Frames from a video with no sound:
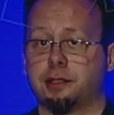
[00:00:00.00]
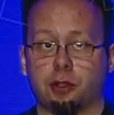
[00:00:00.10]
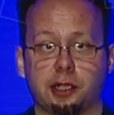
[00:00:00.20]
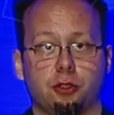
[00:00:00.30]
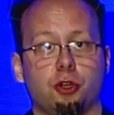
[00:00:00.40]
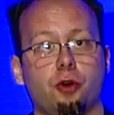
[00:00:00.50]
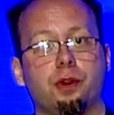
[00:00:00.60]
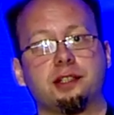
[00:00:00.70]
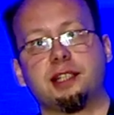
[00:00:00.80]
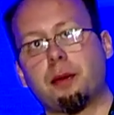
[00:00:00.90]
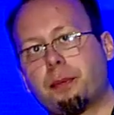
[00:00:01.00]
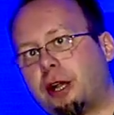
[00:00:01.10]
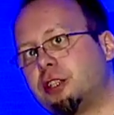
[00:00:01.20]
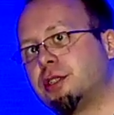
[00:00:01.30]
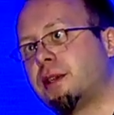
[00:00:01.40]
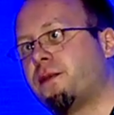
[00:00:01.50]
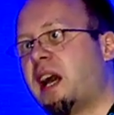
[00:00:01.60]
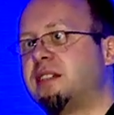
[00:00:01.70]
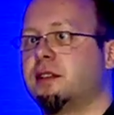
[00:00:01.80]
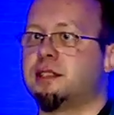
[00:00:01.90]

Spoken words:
So like that some operations are faster,